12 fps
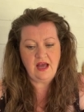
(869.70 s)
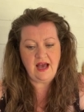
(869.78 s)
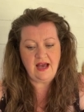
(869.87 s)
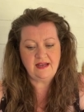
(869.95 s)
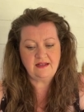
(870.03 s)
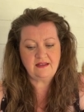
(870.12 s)

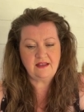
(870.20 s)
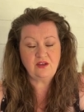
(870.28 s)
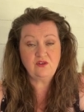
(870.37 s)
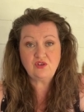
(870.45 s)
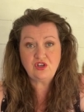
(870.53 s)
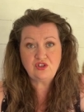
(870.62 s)
and they
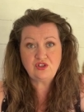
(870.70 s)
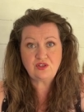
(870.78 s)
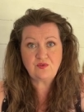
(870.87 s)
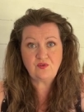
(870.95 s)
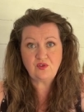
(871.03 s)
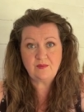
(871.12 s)
all
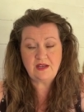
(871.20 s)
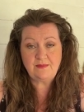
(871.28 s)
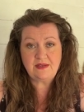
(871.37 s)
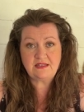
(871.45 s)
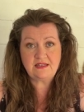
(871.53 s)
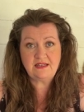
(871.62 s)
use four
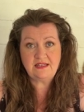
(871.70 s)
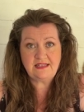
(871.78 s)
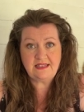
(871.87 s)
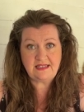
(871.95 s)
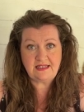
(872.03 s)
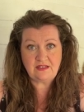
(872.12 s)
millimeter
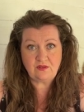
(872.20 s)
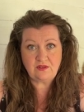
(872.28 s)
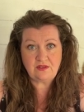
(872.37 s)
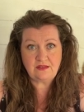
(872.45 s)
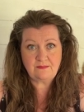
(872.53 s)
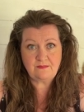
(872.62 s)
knitting
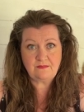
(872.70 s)
needles